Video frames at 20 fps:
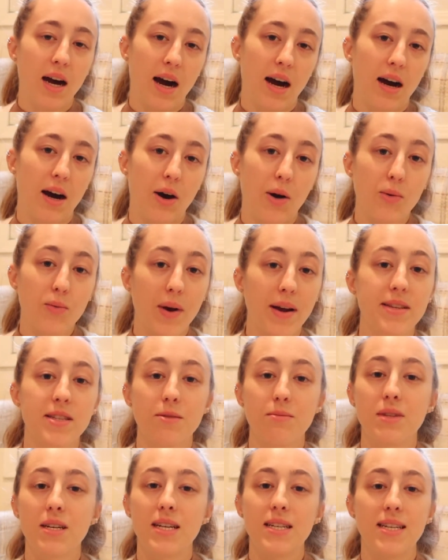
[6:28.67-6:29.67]
write
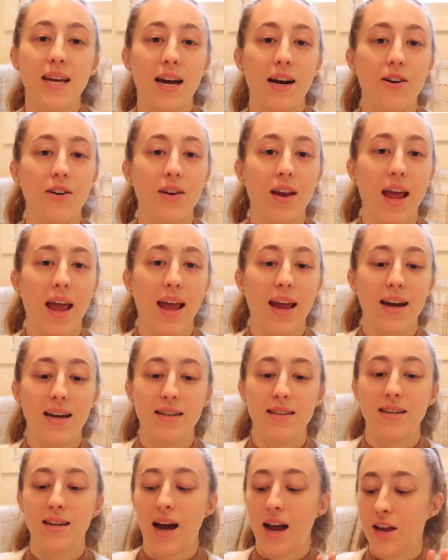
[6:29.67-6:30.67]
something down, and